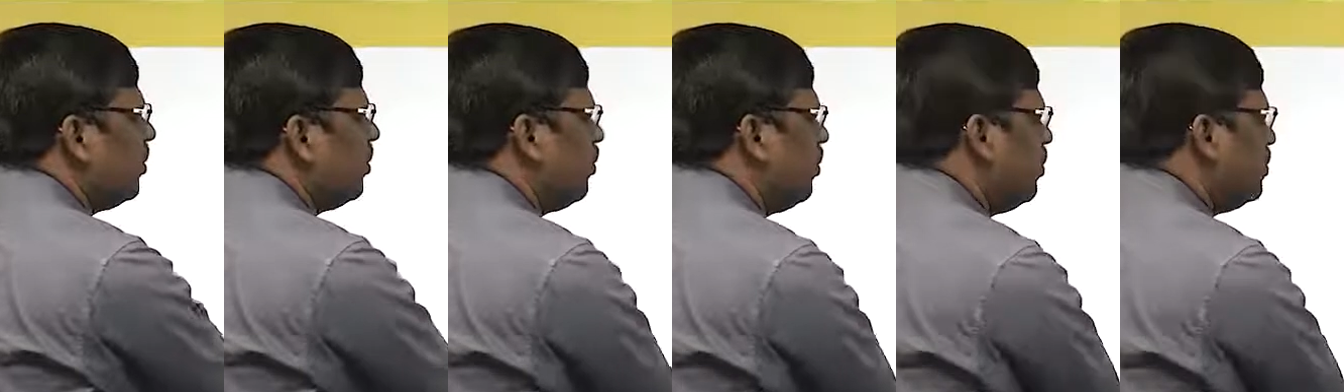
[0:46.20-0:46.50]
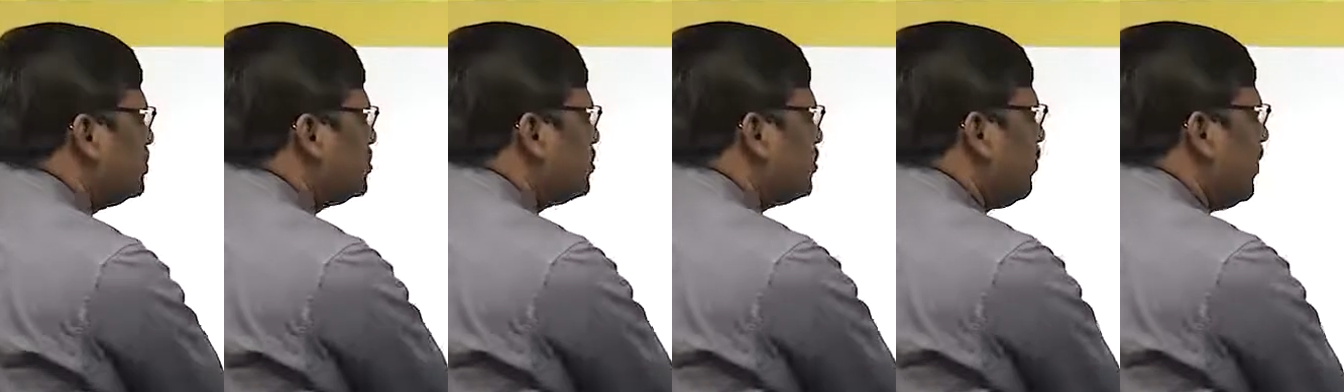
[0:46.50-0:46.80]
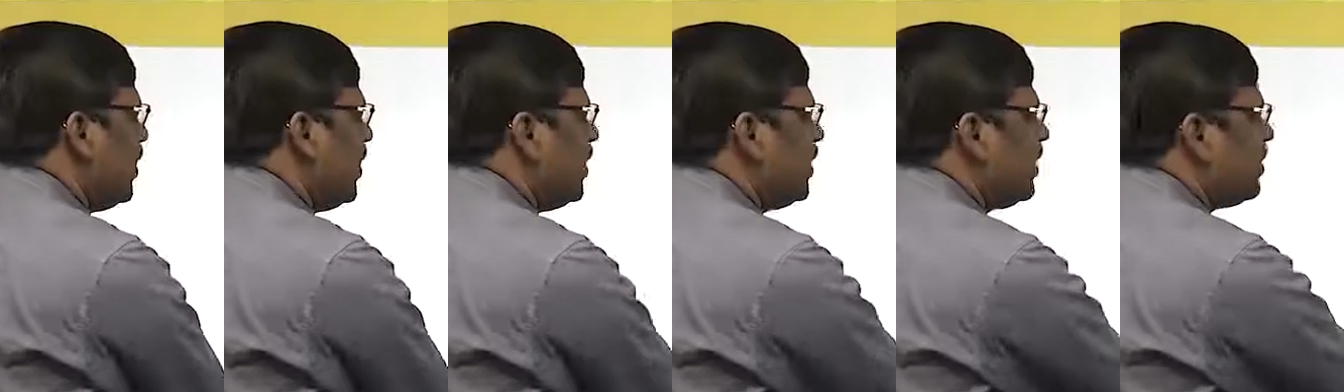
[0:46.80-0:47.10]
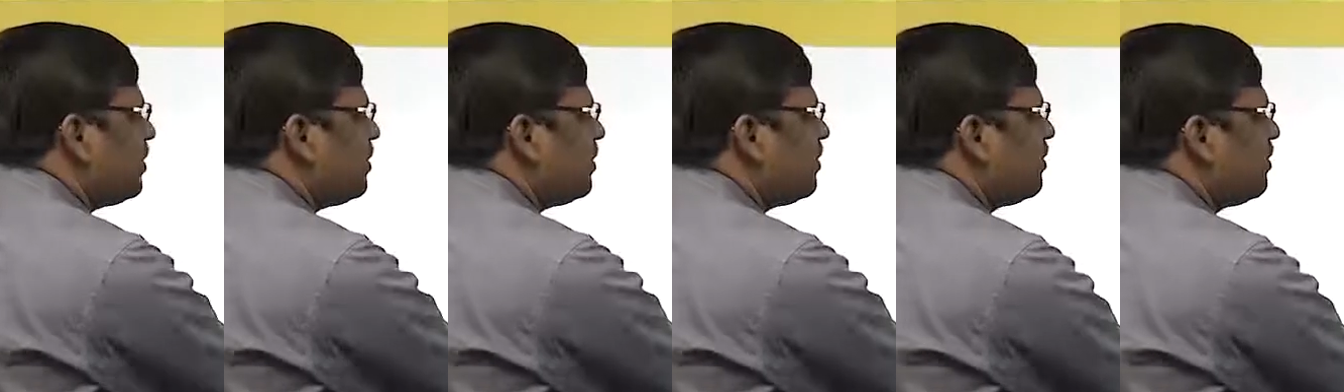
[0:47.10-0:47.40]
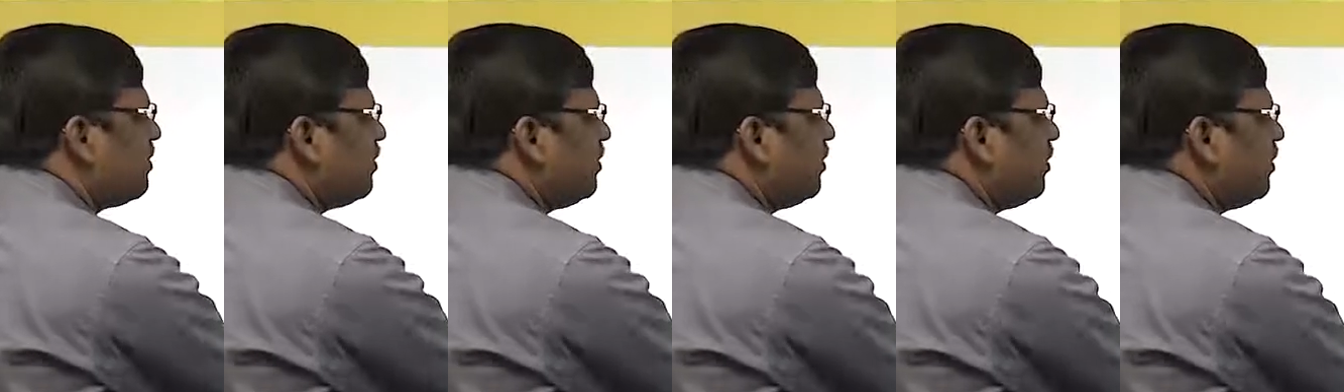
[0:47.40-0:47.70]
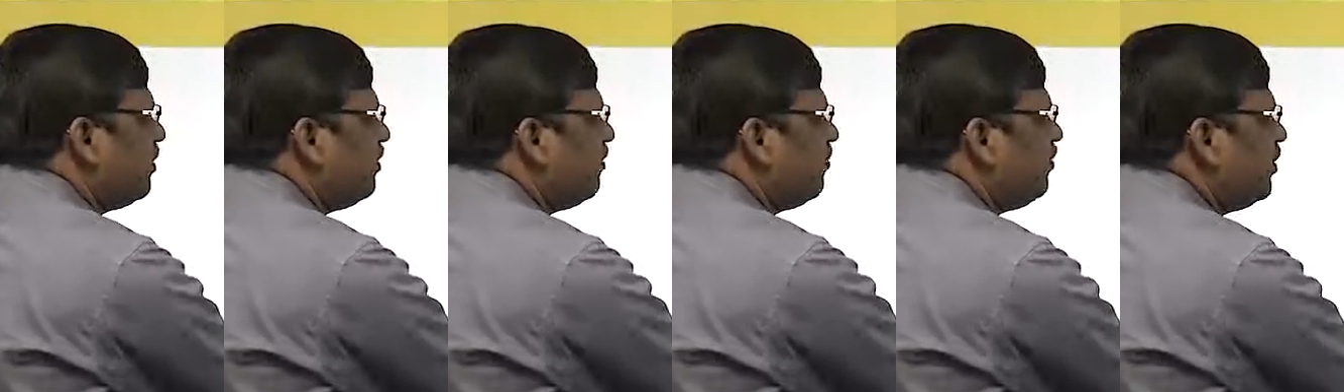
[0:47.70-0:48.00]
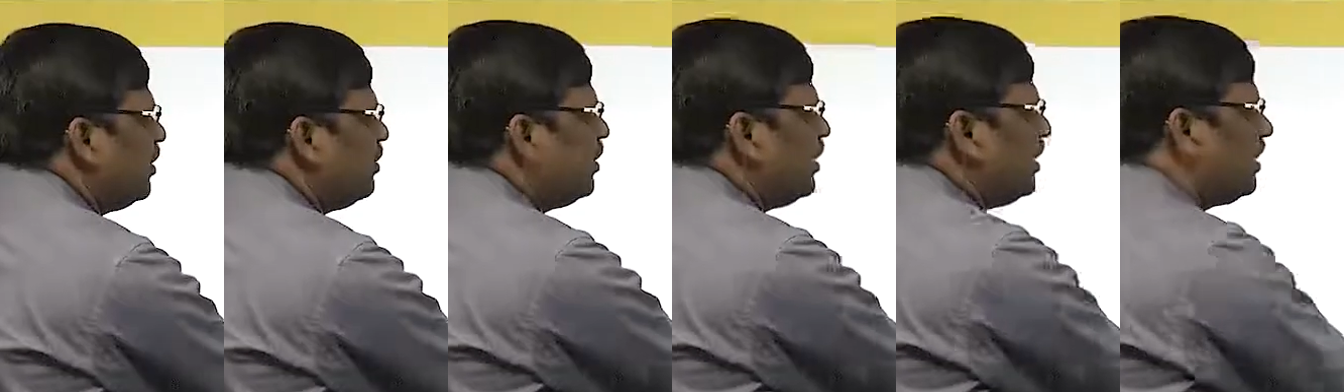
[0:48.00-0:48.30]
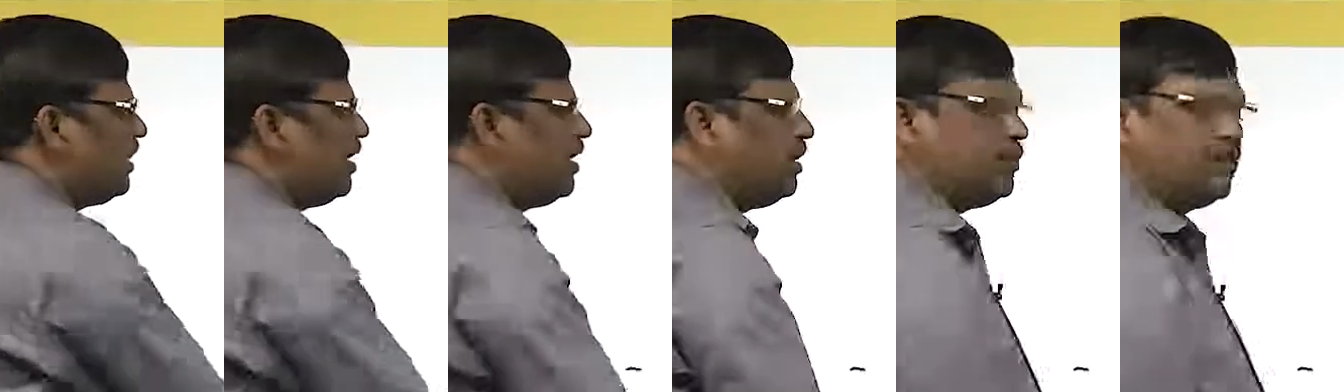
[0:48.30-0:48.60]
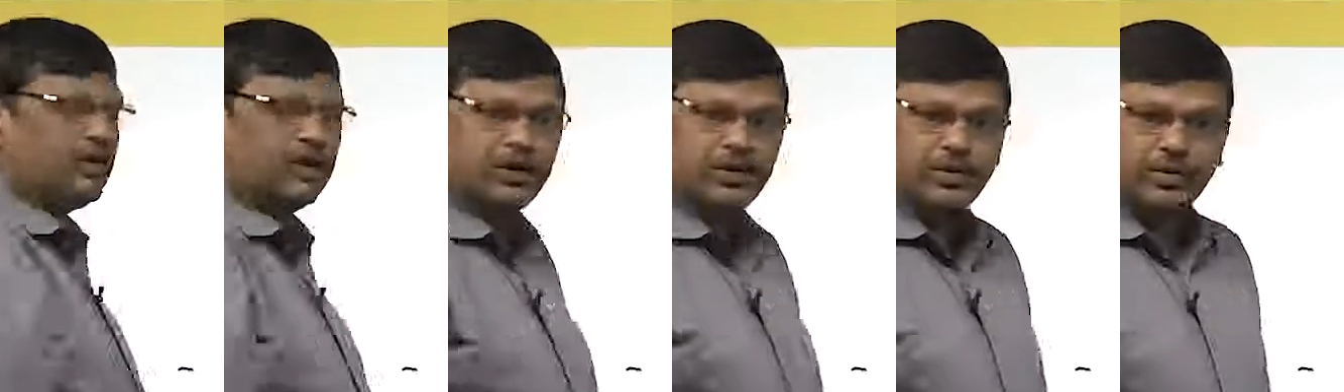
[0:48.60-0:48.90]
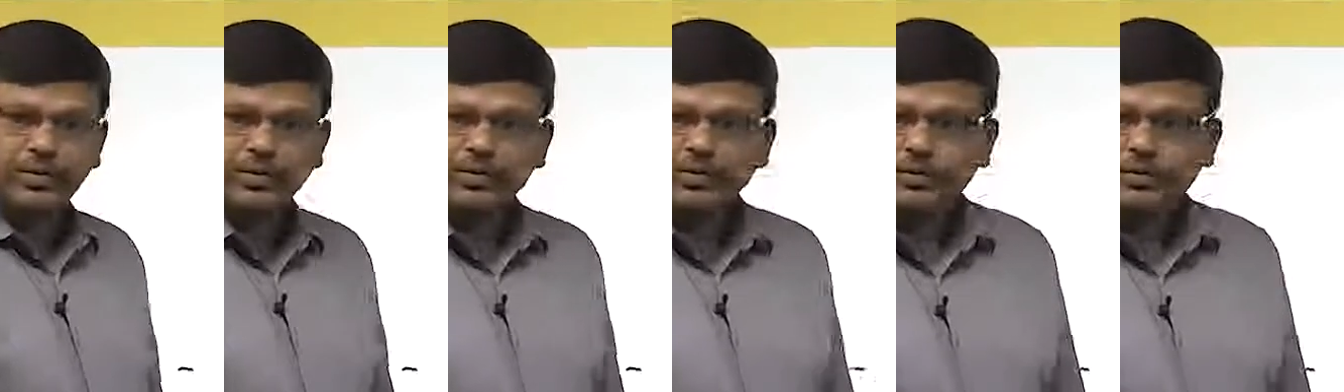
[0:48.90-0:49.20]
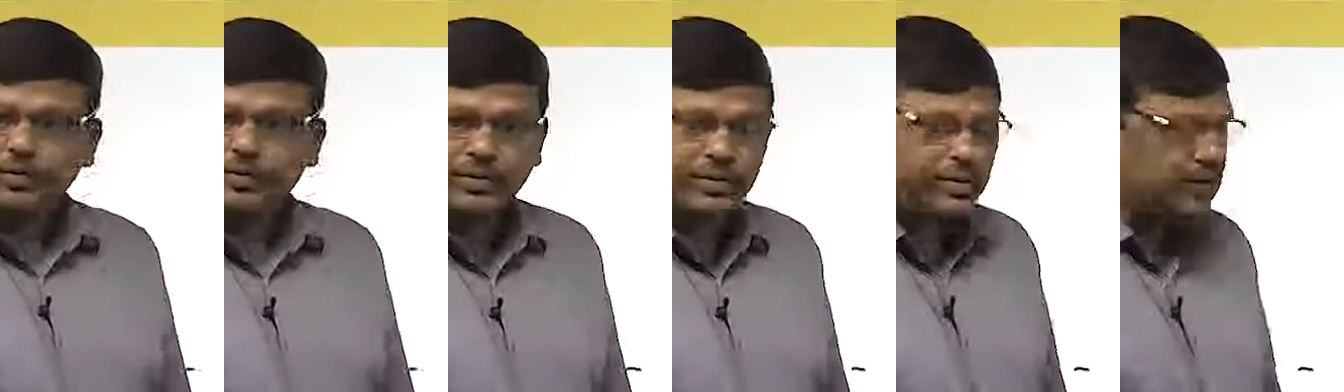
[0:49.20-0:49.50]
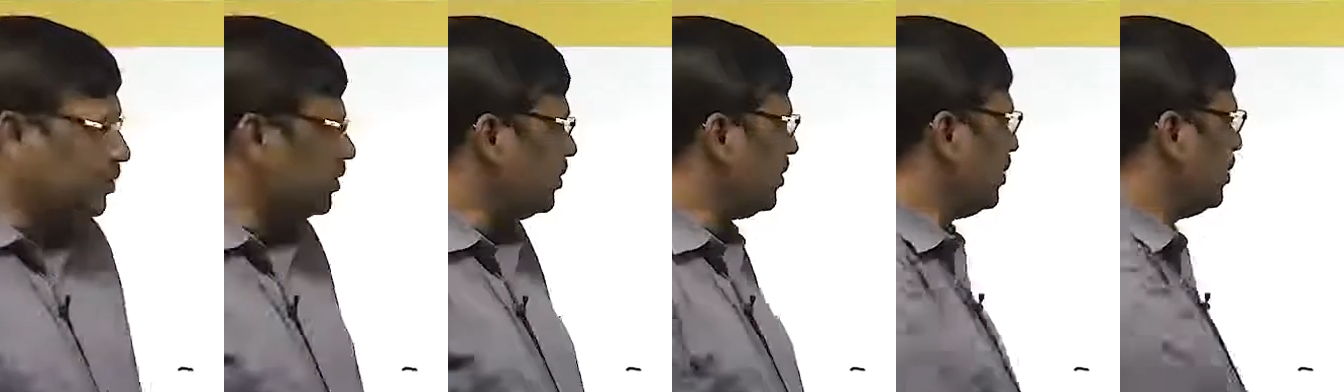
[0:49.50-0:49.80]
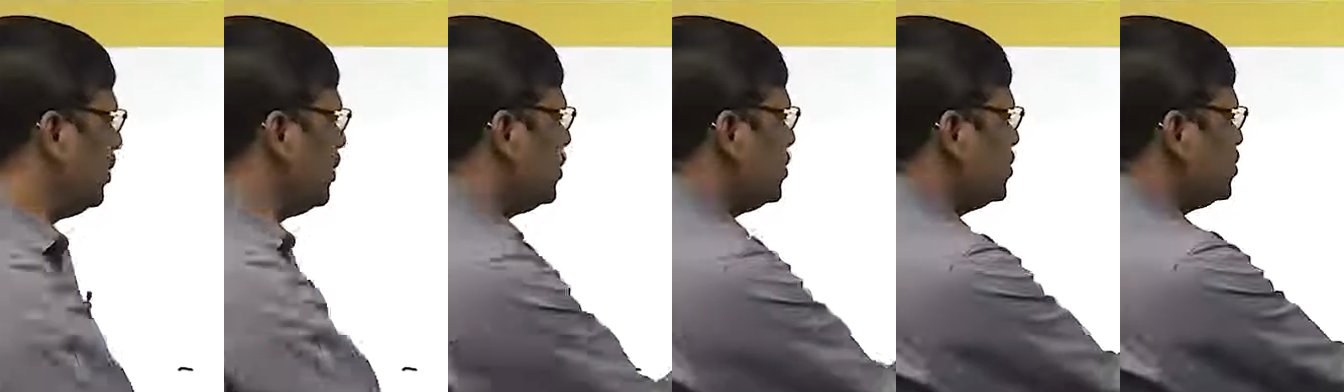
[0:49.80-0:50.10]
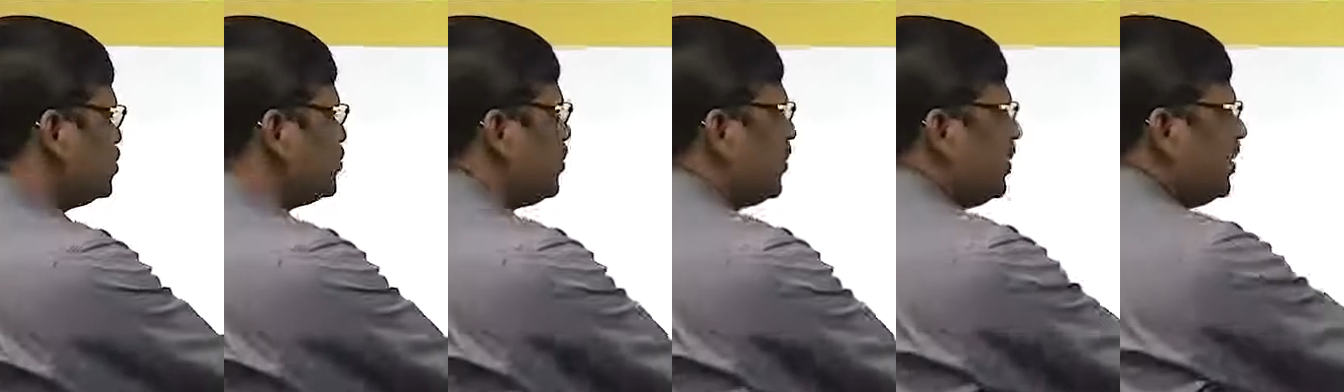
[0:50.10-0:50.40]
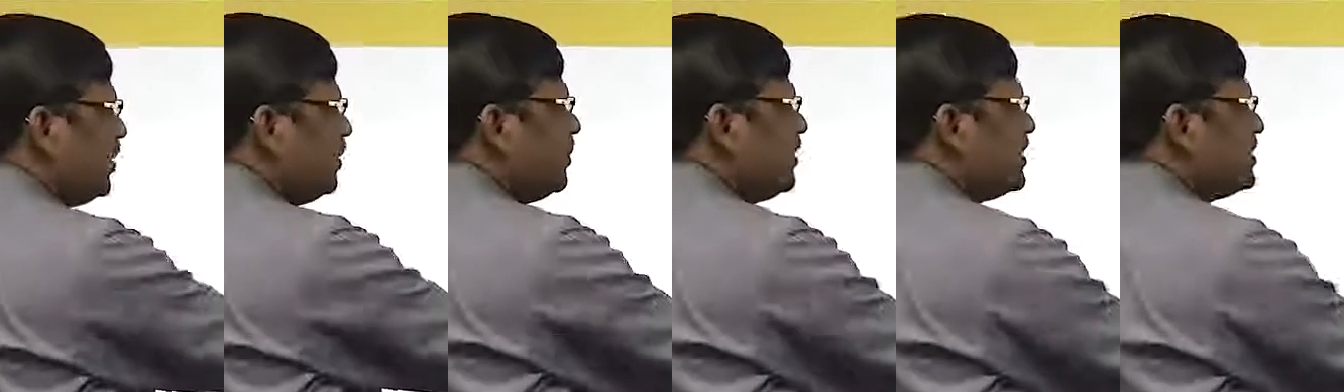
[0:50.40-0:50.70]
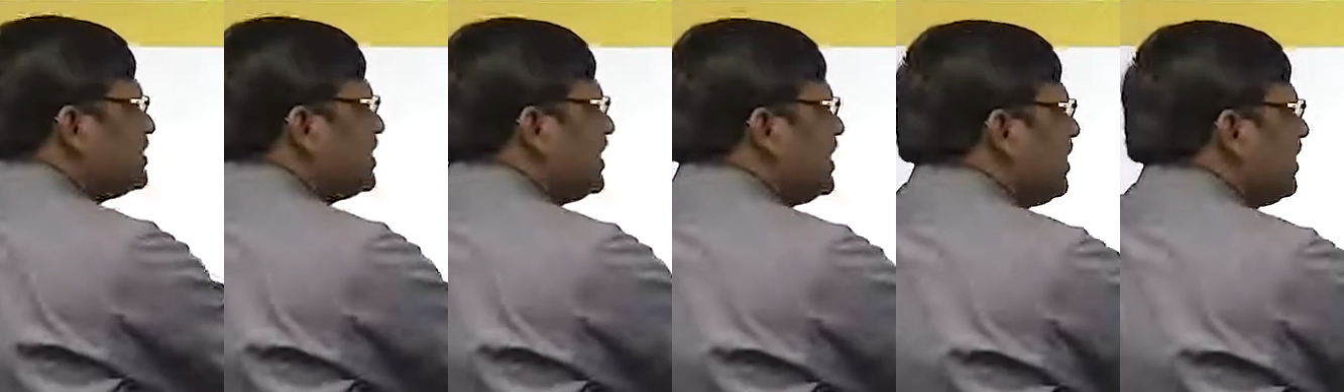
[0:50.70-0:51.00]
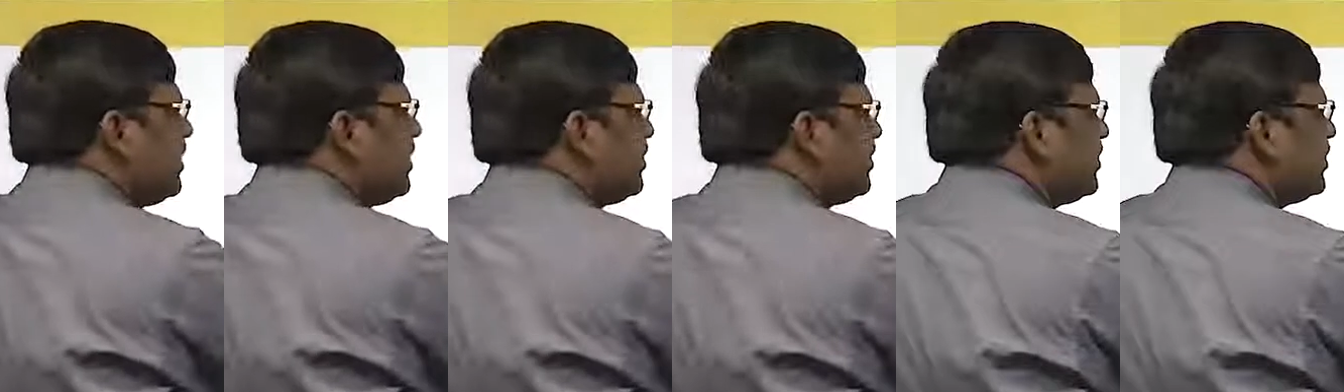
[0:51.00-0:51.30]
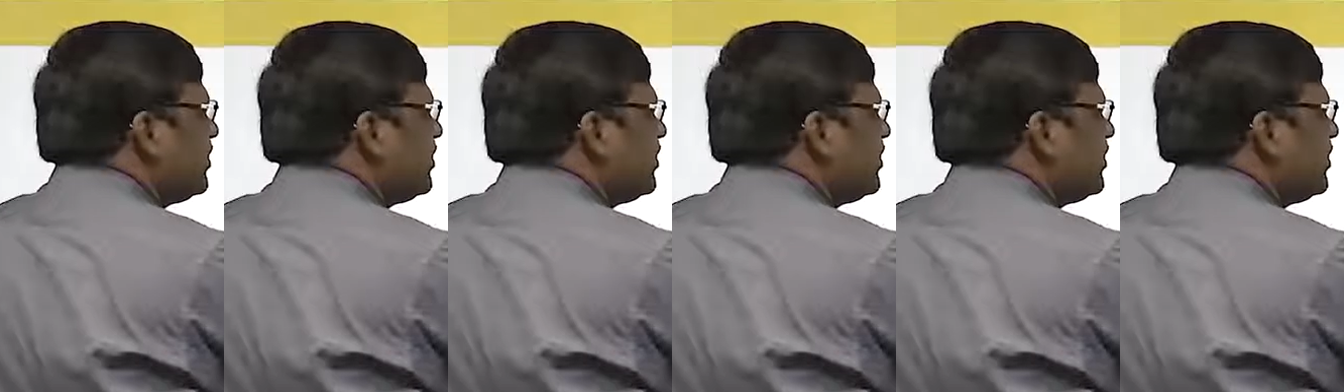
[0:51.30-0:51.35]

whole square will be equal to 20 plus a